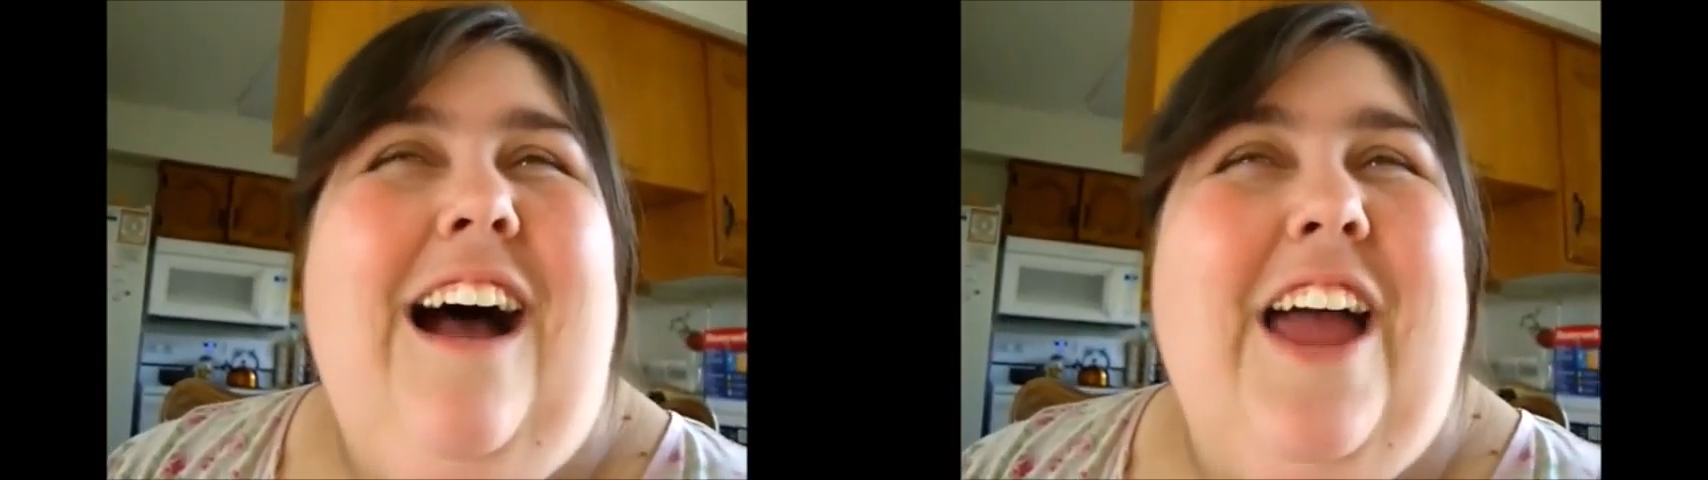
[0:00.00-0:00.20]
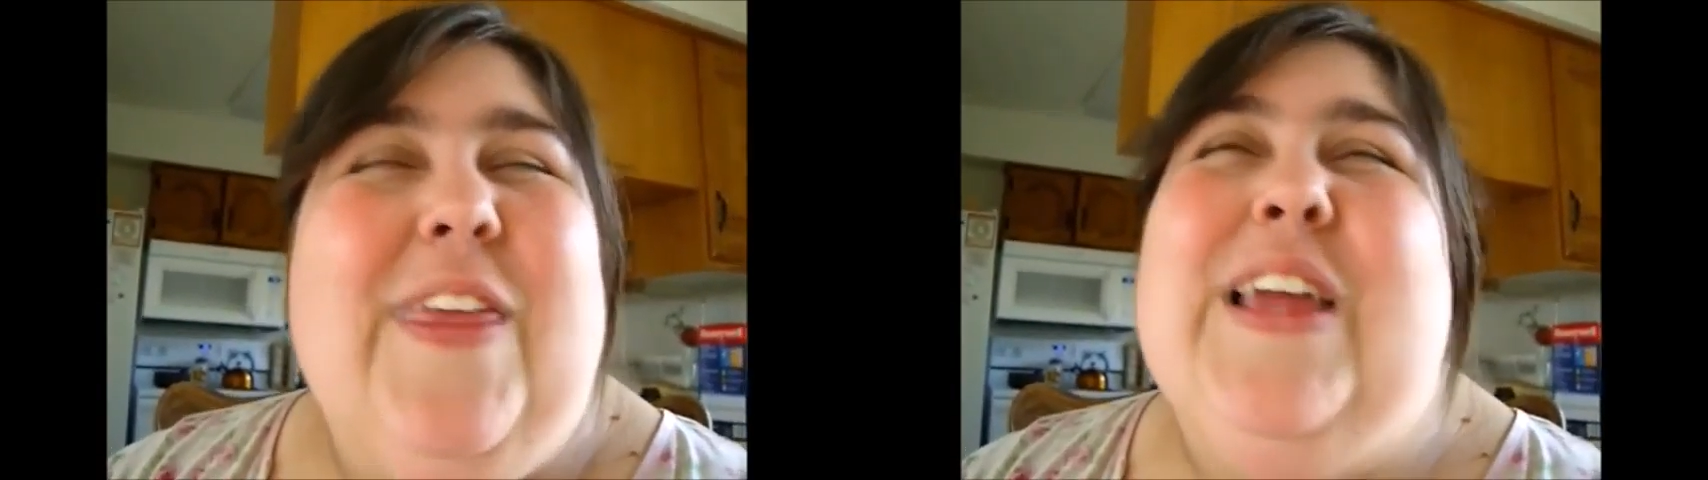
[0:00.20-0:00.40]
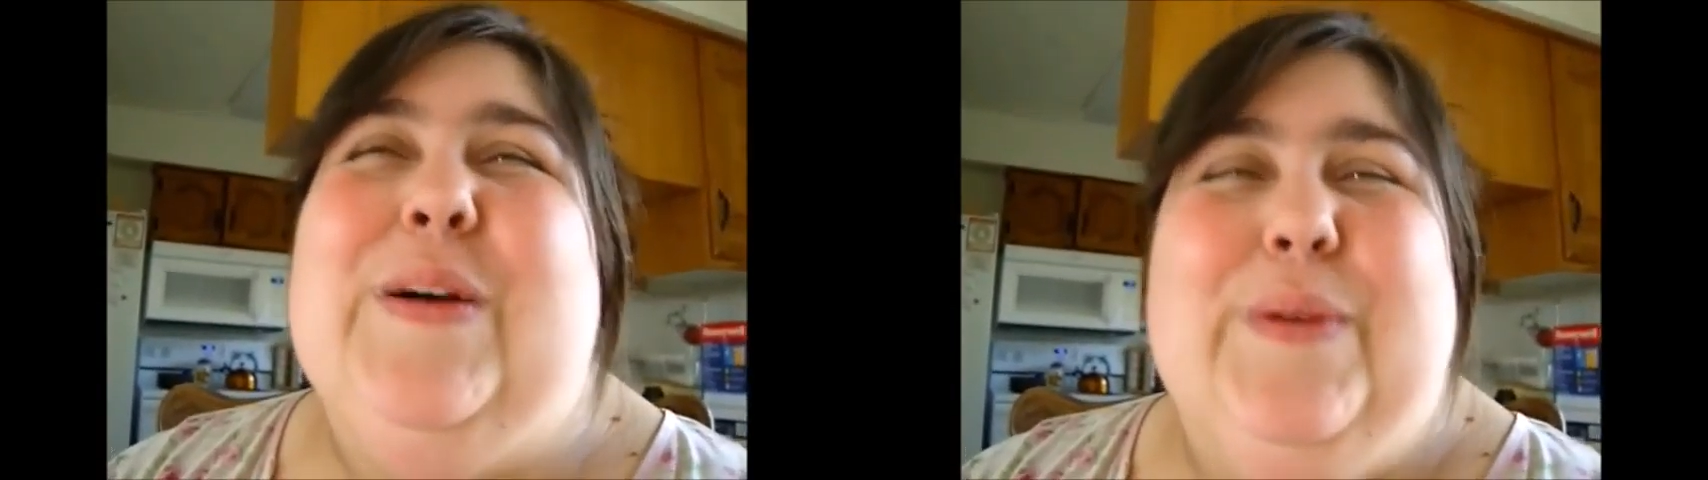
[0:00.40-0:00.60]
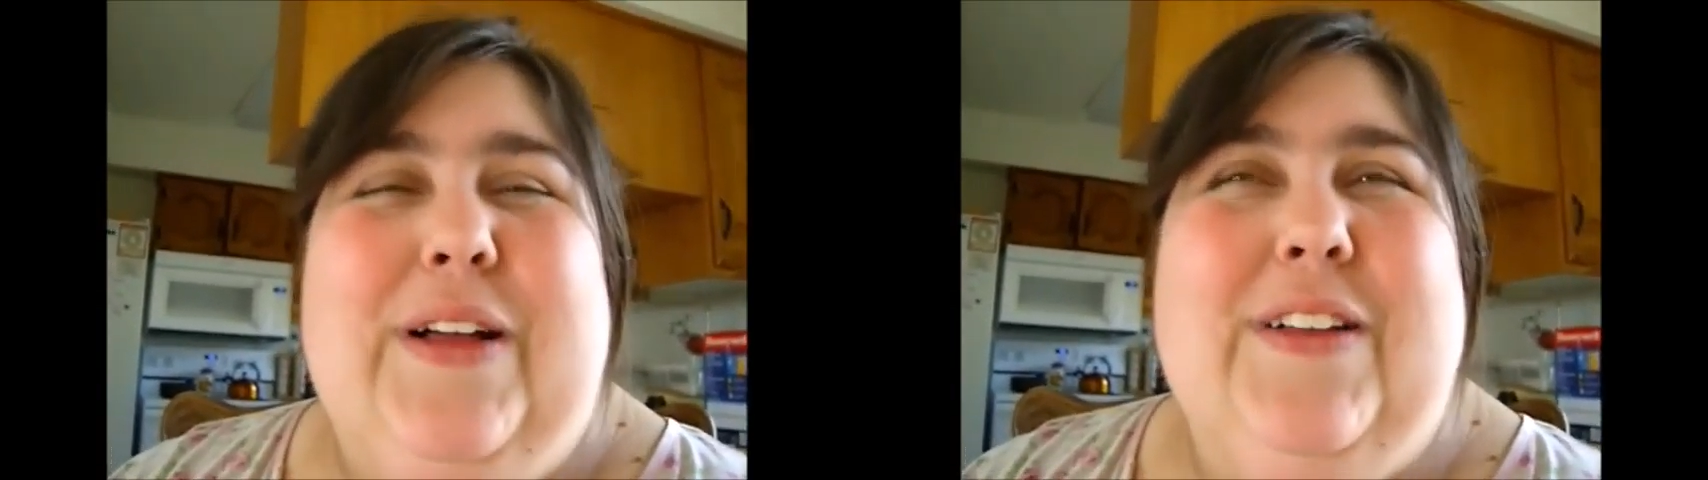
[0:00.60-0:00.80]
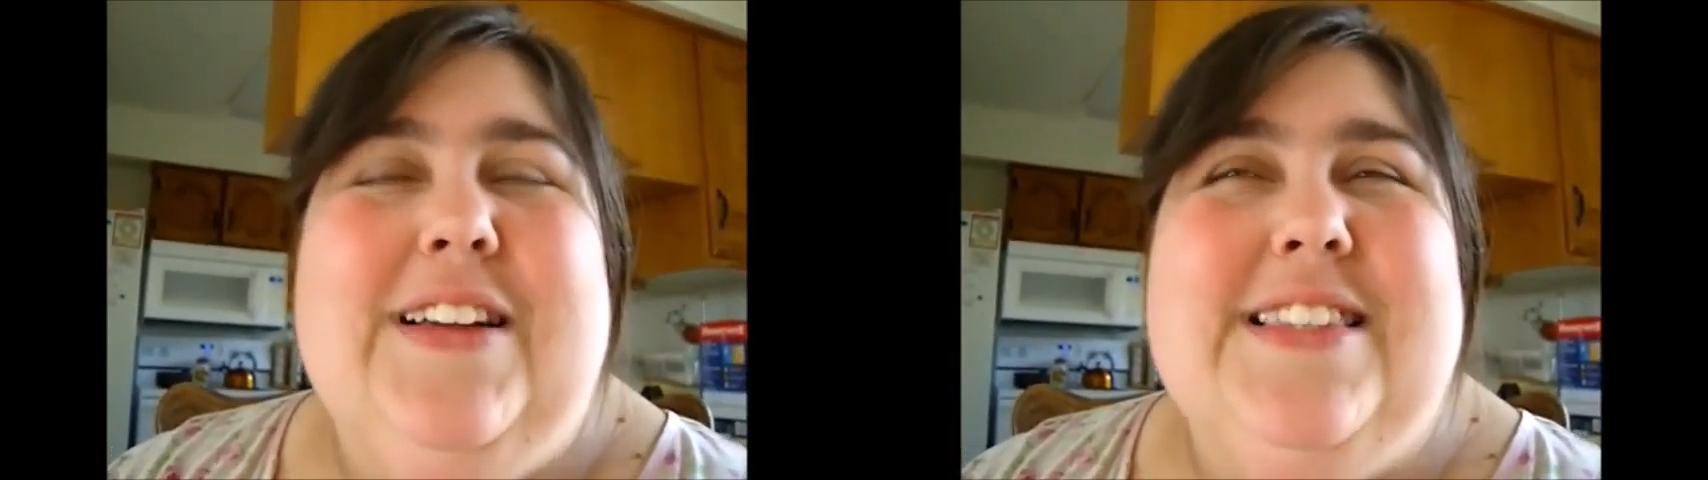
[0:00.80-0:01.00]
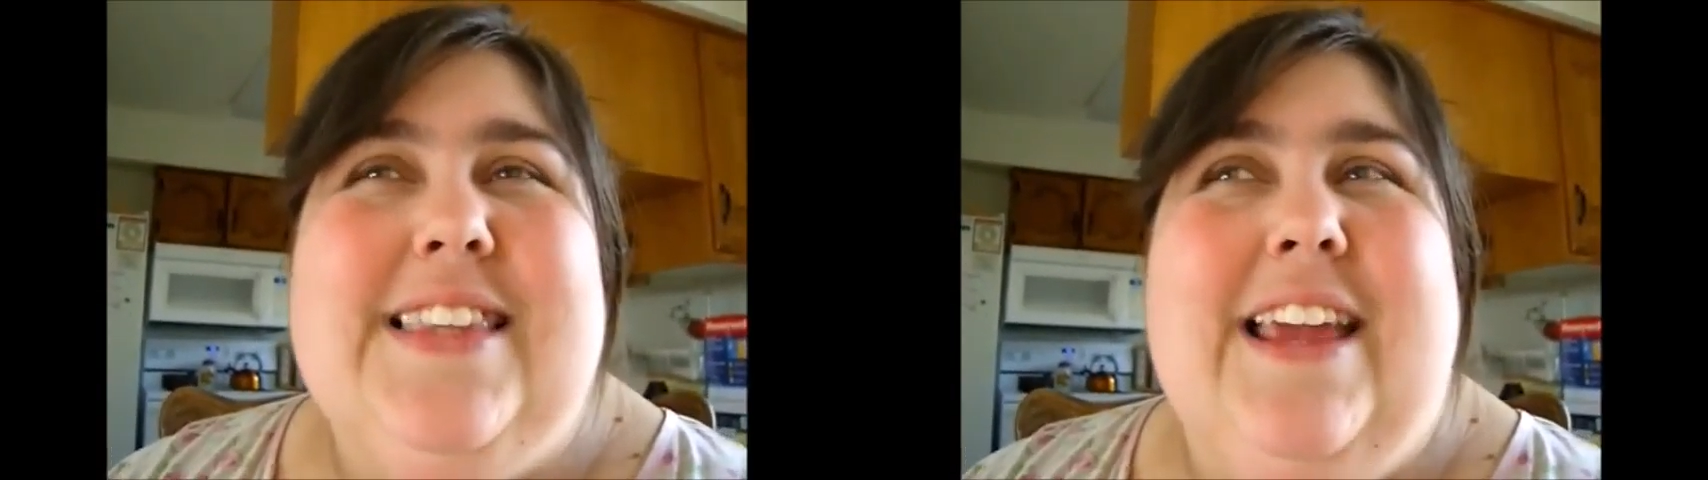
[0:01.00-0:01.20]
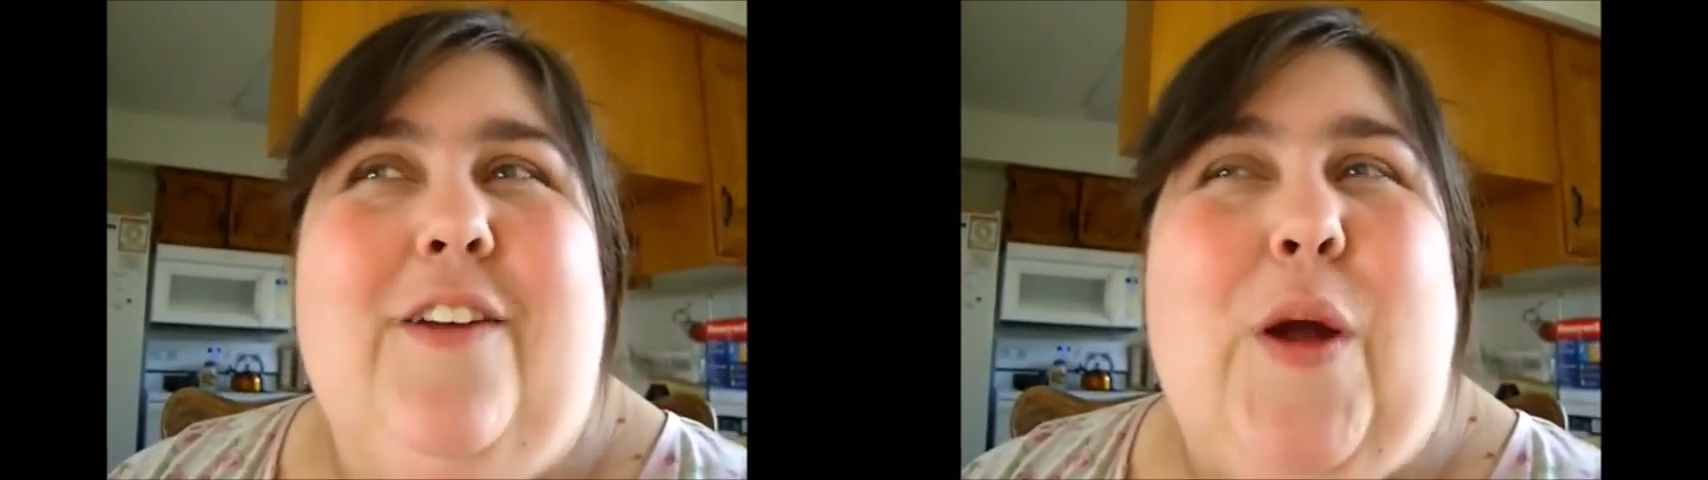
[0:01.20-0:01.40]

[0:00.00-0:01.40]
I think it will, because like